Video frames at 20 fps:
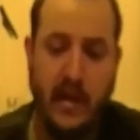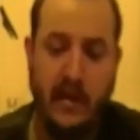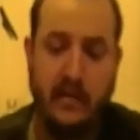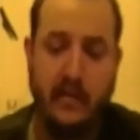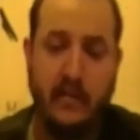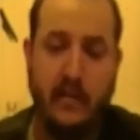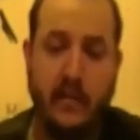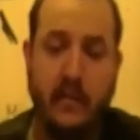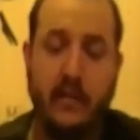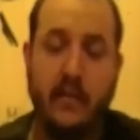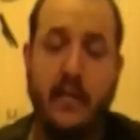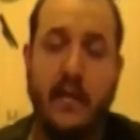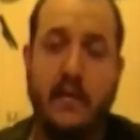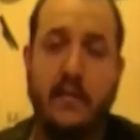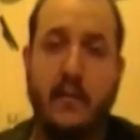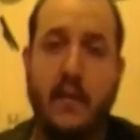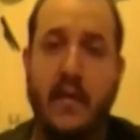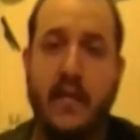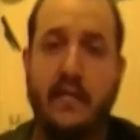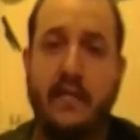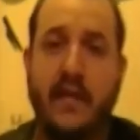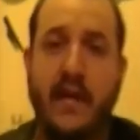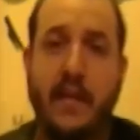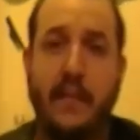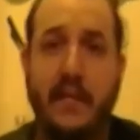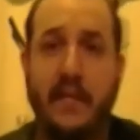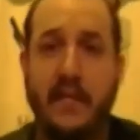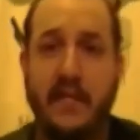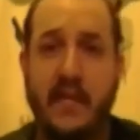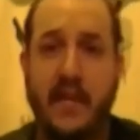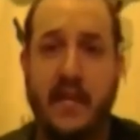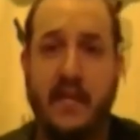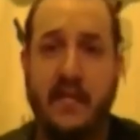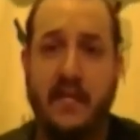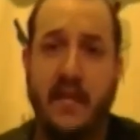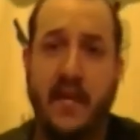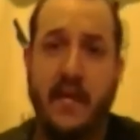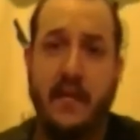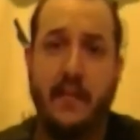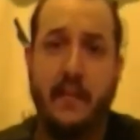And so that's why the family is the
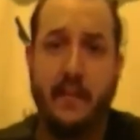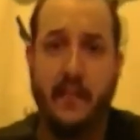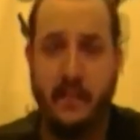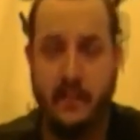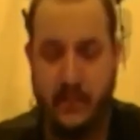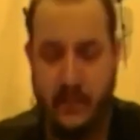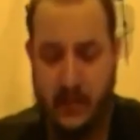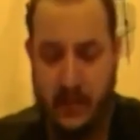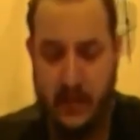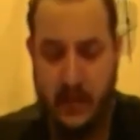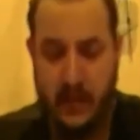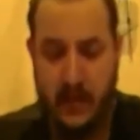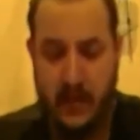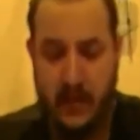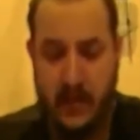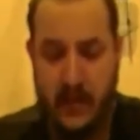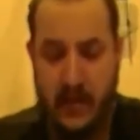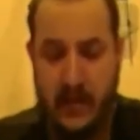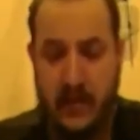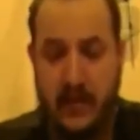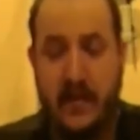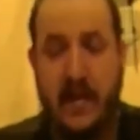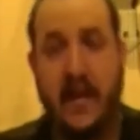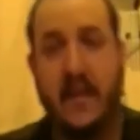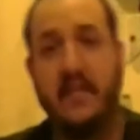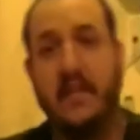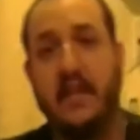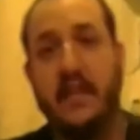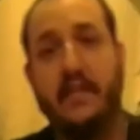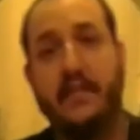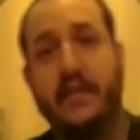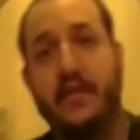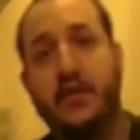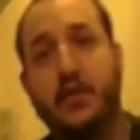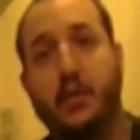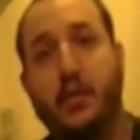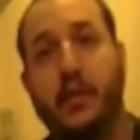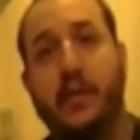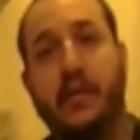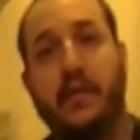next step. It takes
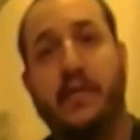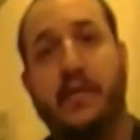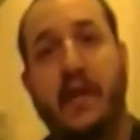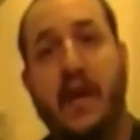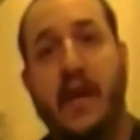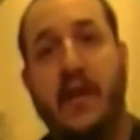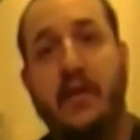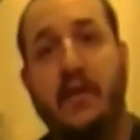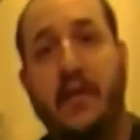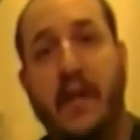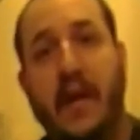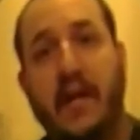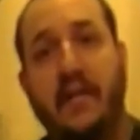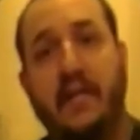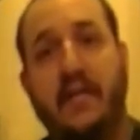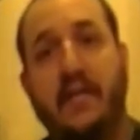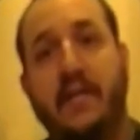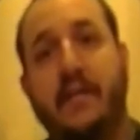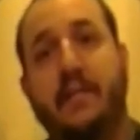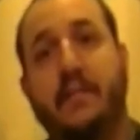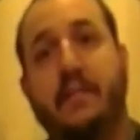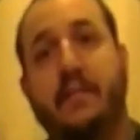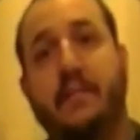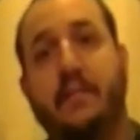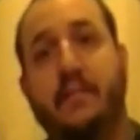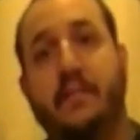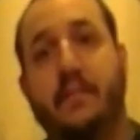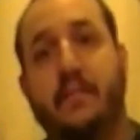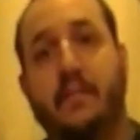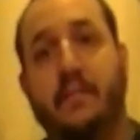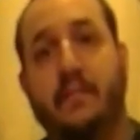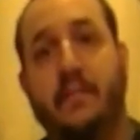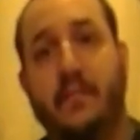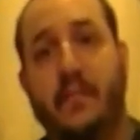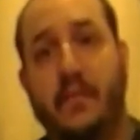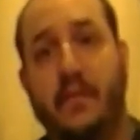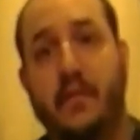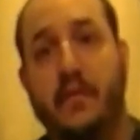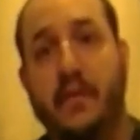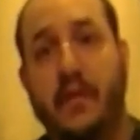individuals and unites them
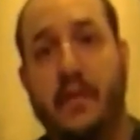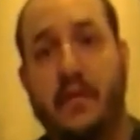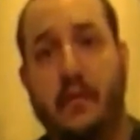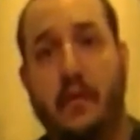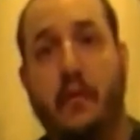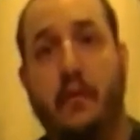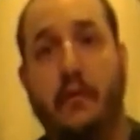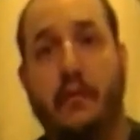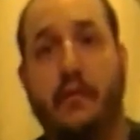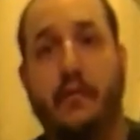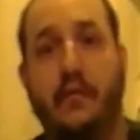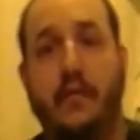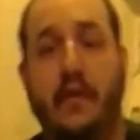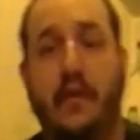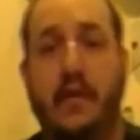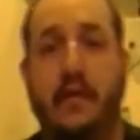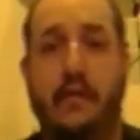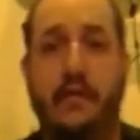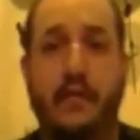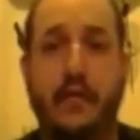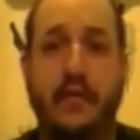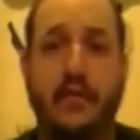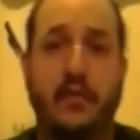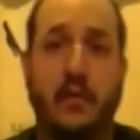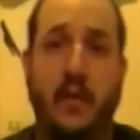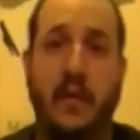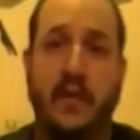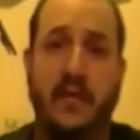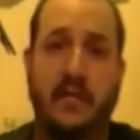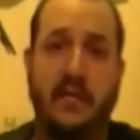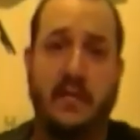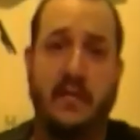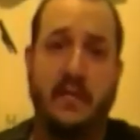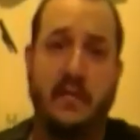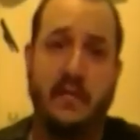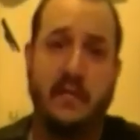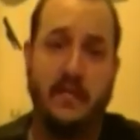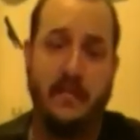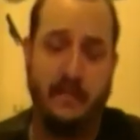using their own uh, free choice.